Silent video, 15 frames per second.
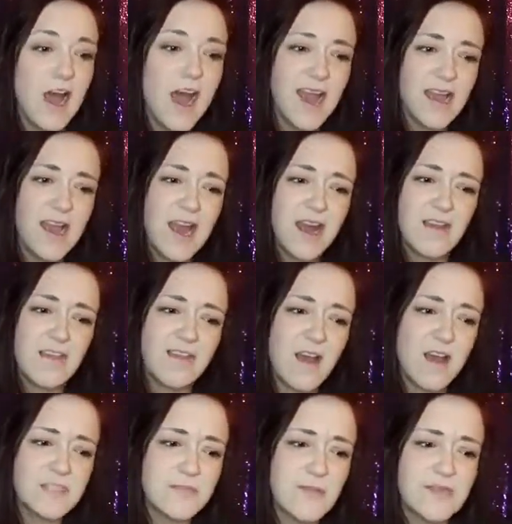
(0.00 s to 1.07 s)
I kind of
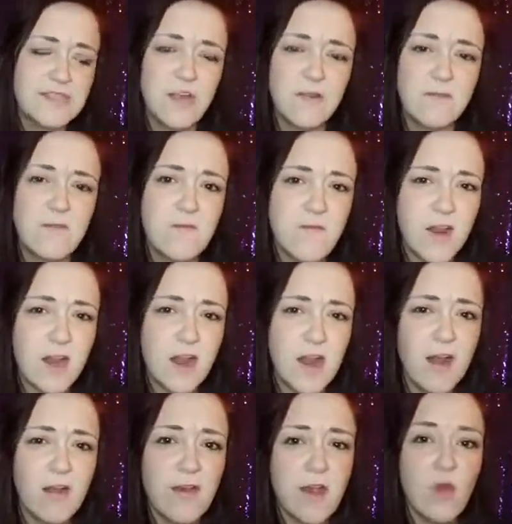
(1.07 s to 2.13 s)
thought to myself and figured
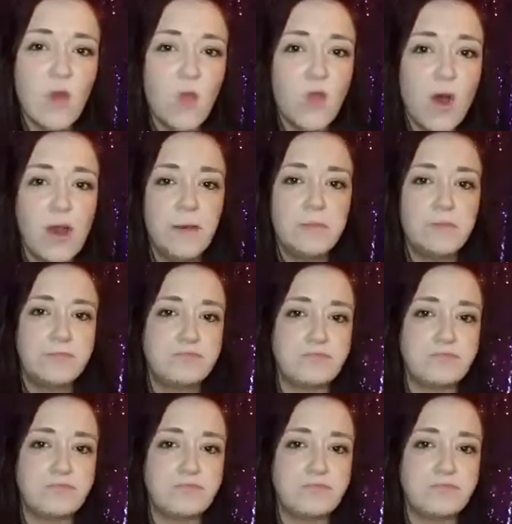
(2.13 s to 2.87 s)
out, like, what